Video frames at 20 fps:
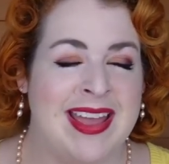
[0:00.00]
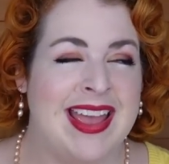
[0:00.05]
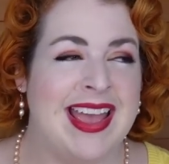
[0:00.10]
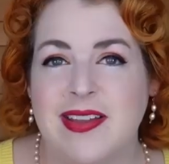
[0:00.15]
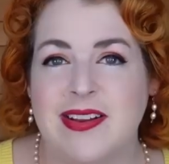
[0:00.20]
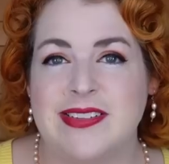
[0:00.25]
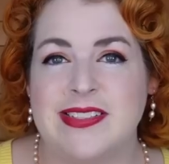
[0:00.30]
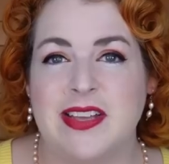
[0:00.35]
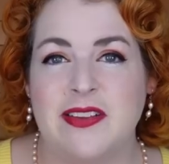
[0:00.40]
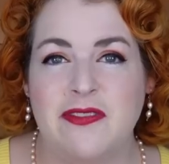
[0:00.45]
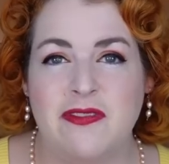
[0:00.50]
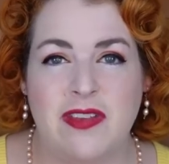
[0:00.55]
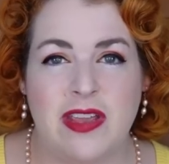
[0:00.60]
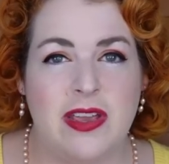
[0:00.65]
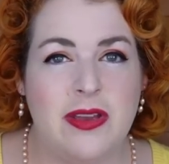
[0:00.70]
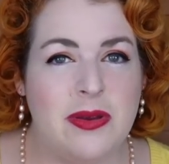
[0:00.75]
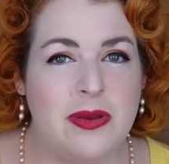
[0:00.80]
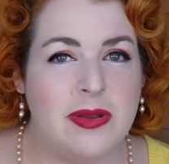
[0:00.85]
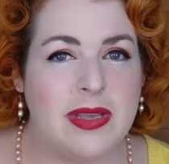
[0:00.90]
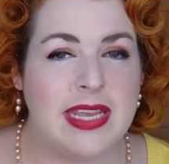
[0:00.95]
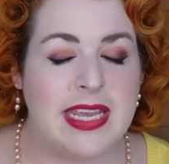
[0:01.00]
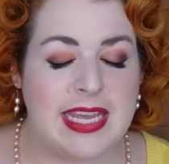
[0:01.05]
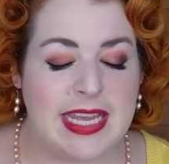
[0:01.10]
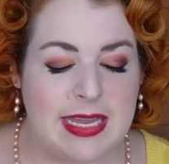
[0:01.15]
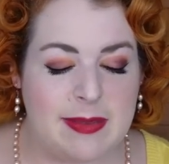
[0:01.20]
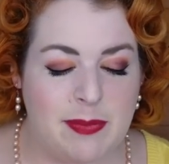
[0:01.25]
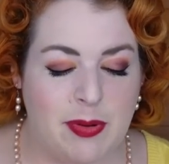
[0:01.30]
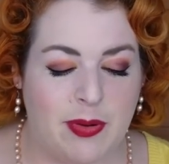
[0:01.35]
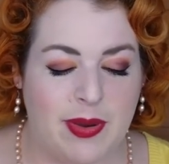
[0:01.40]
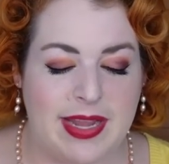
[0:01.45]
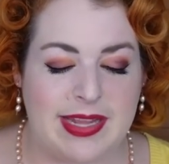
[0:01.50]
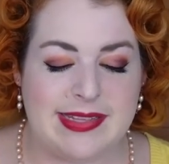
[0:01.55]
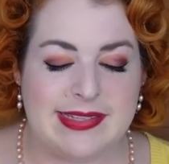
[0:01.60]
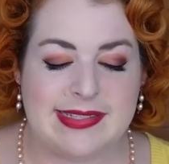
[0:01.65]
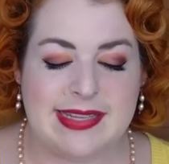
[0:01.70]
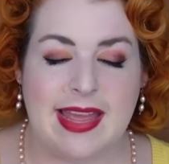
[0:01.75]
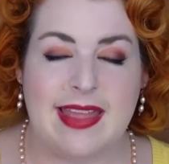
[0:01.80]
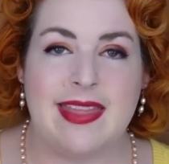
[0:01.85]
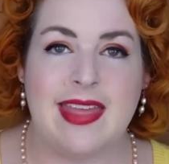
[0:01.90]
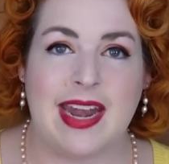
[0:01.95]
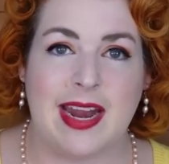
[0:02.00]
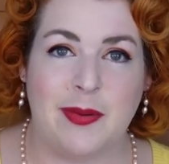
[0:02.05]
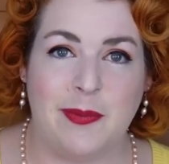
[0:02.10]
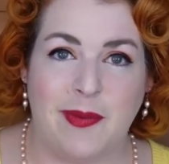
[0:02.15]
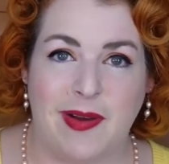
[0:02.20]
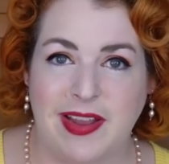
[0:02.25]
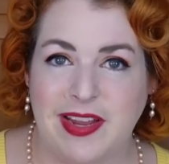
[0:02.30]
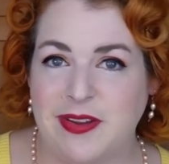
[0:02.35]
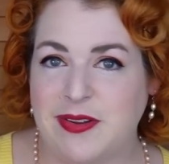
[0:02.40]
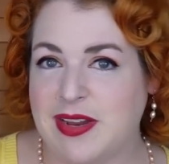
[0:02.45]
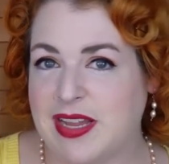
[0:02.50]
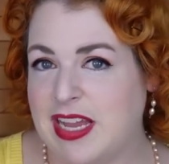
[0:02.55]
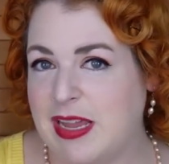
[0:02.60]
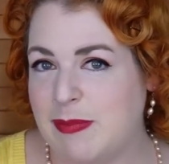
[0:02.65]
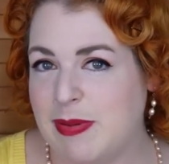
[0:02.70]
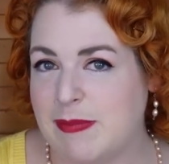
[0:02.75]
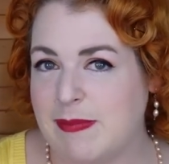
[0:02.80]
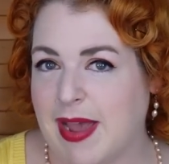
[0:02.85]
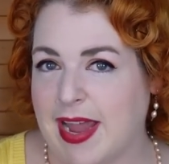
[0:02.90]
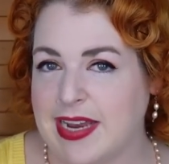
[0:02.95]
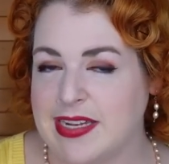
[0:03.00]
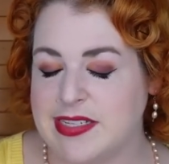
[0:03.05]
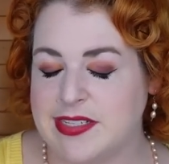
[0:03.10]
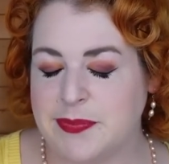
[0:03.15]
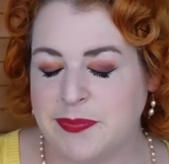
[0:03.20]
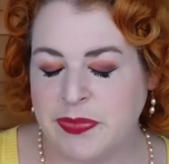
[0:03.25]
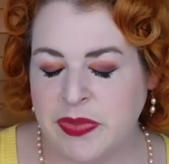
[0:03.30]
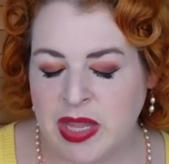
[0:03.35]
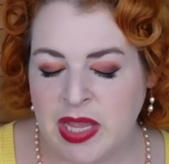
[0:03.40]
There's a few key points that I want you to keep in mind.